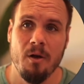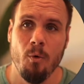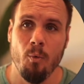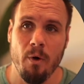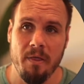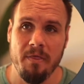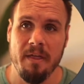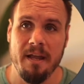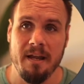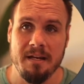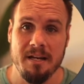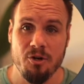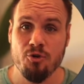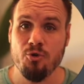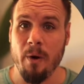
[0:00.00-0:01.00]
when they
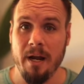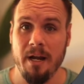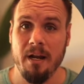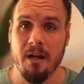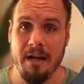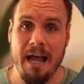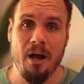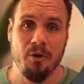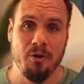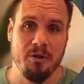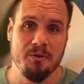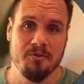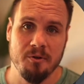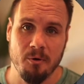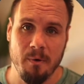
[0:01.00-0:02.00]
need training on how to
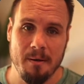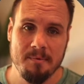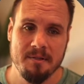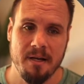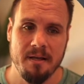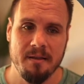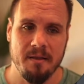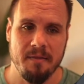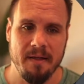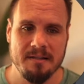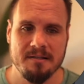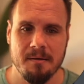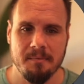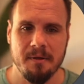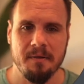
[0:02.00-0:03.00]
use their website, that's
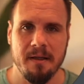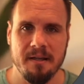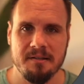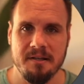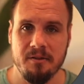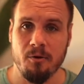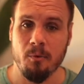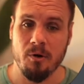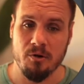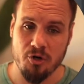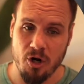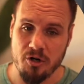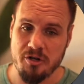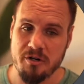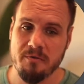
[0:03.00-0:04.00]
something that's either we're
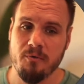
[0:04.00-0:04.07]
charging